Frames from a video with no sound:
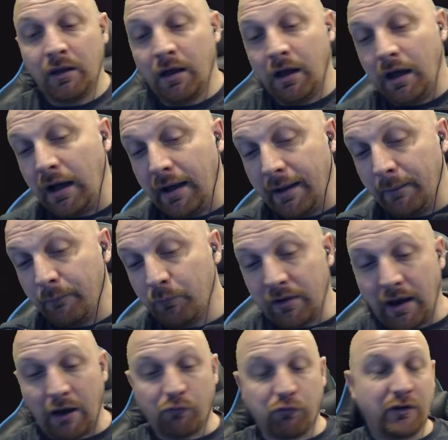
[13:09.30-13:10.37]
I
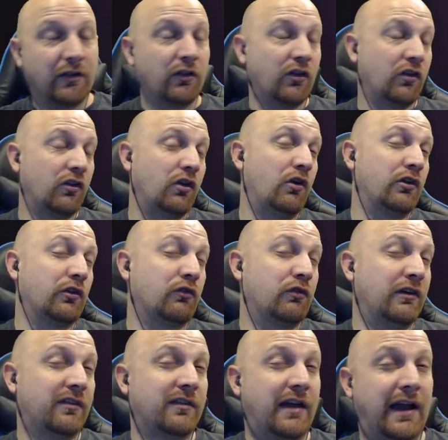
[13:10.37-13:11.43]
run a little low on the
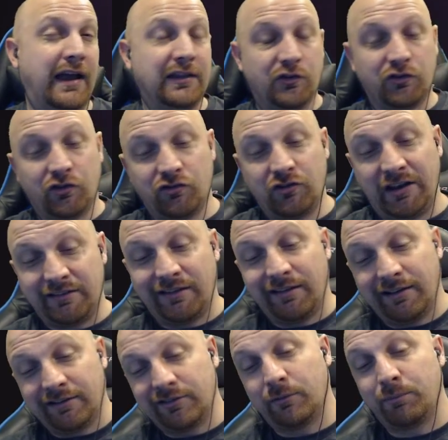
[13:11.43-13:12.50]
crit side. There's a chance
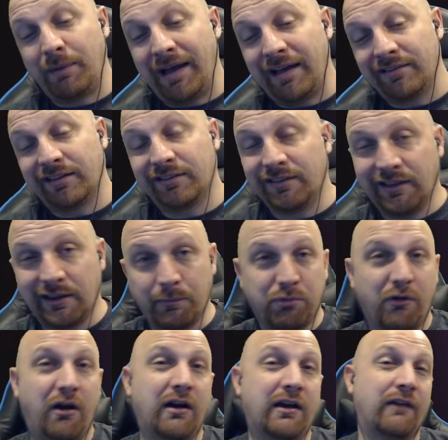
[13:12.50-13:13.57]
Alexa's Basket's going to
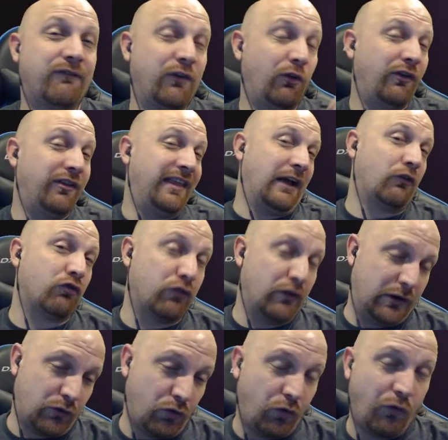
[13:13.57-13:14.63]
proc, fill in that
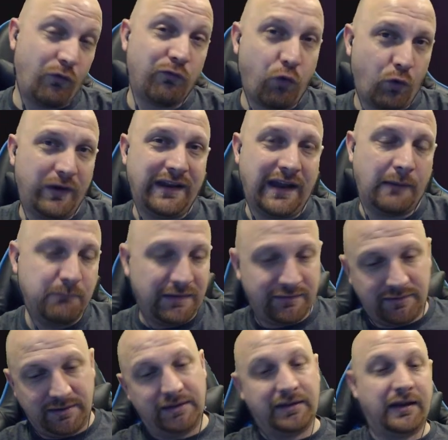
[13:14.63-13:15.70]
critical void I'm
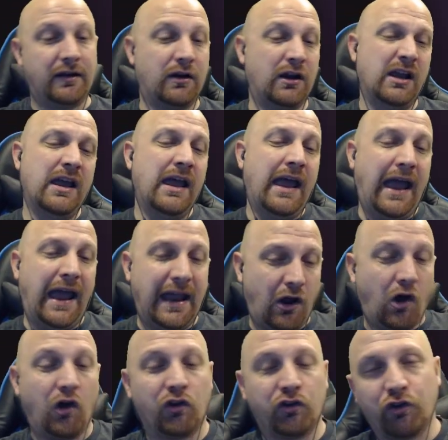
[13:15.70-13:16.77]
missing there. And
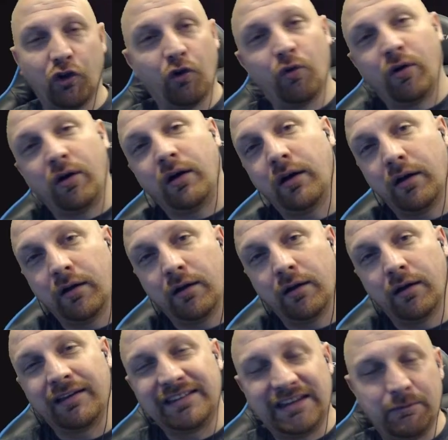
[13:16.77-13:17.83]
also
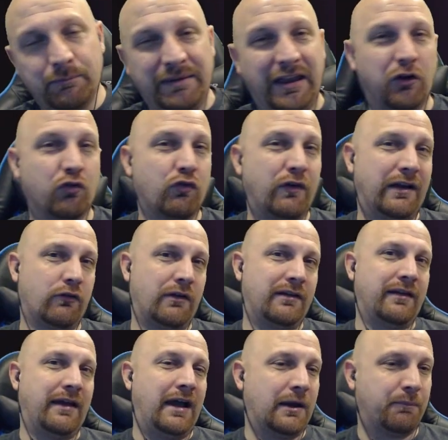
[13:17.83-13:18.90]
give me a greater
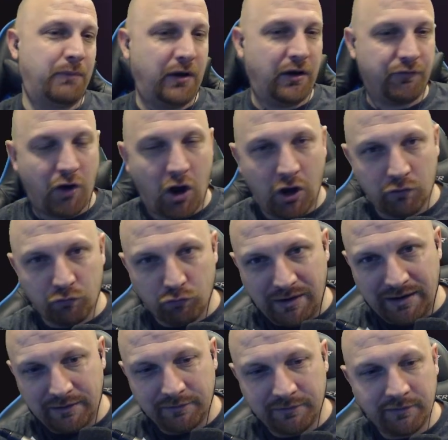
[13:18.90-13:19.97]
attack buff on
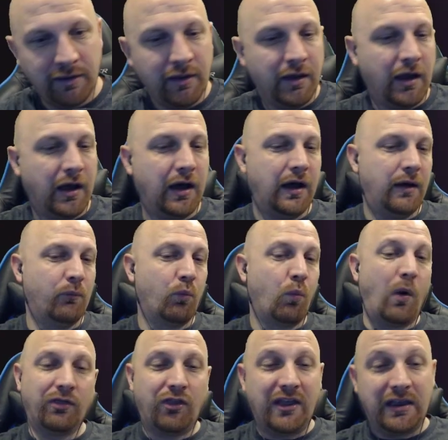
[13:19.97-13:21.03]
res.
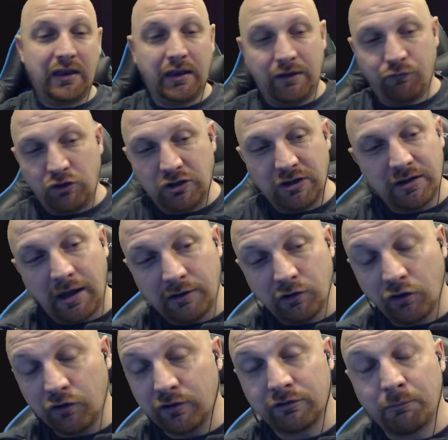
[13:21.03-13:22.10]
One thing, if you did not
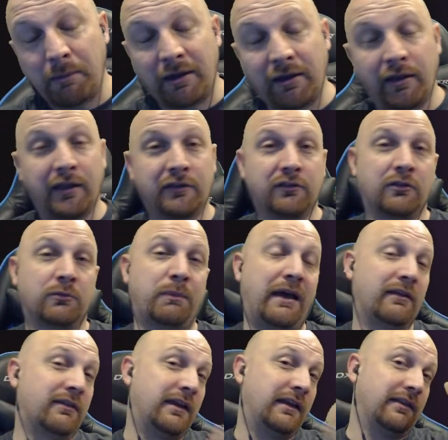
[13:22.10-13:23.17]
know this about Alexa's
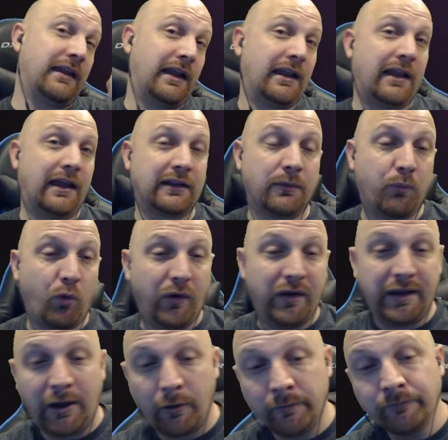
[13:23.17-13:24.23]
Basket, that I'd like to
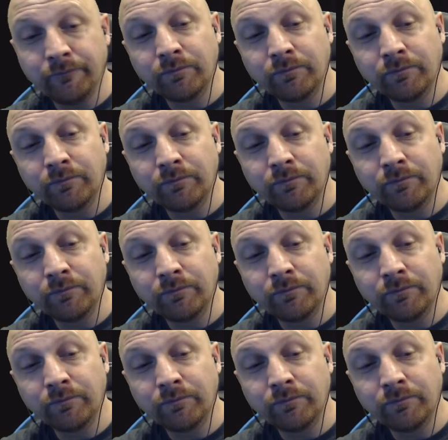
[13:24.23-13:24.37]
point out,